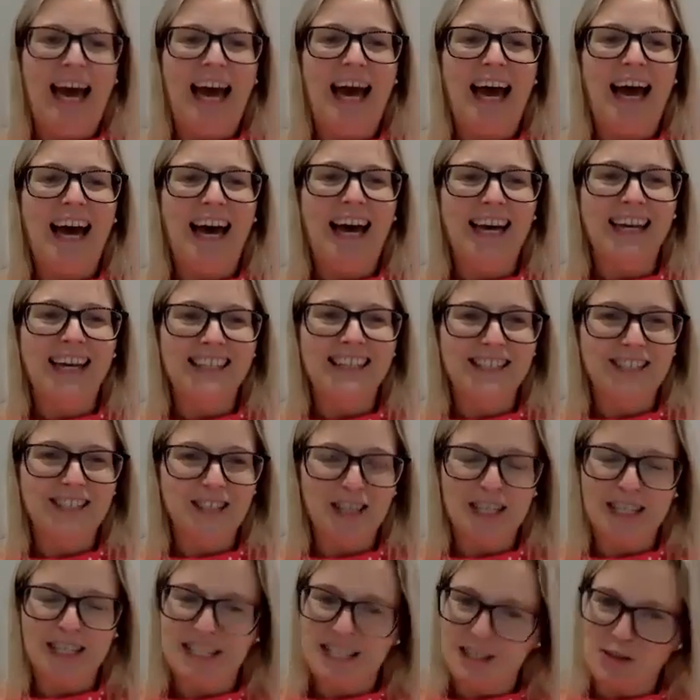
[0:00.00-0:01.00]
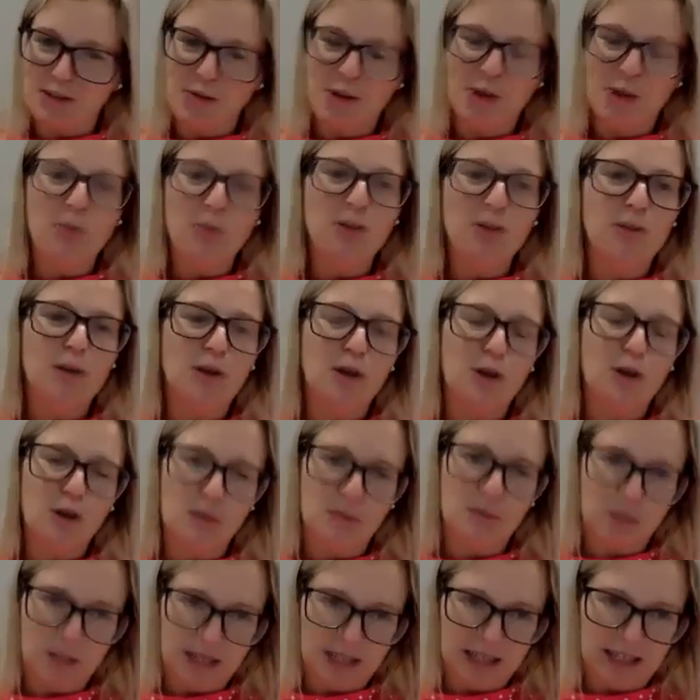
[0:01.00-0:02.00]
And she says, no, I want to be called
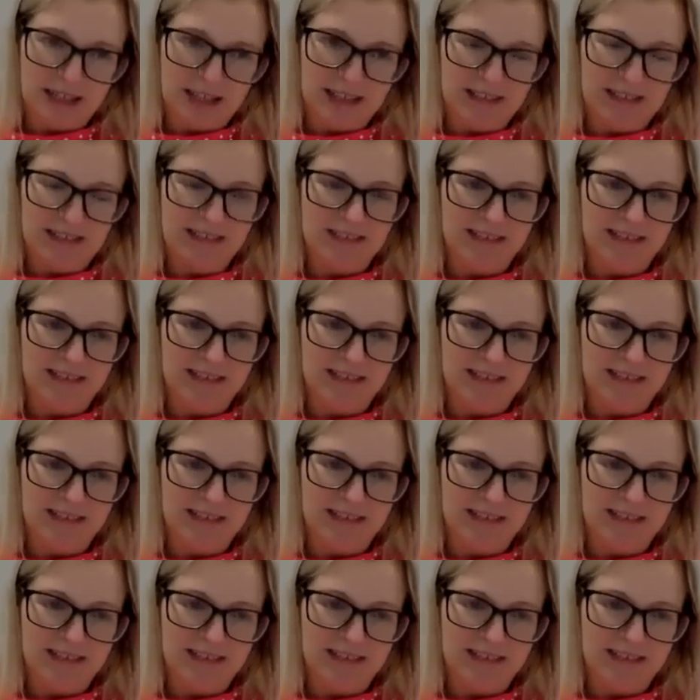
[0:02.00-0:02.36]
Monica.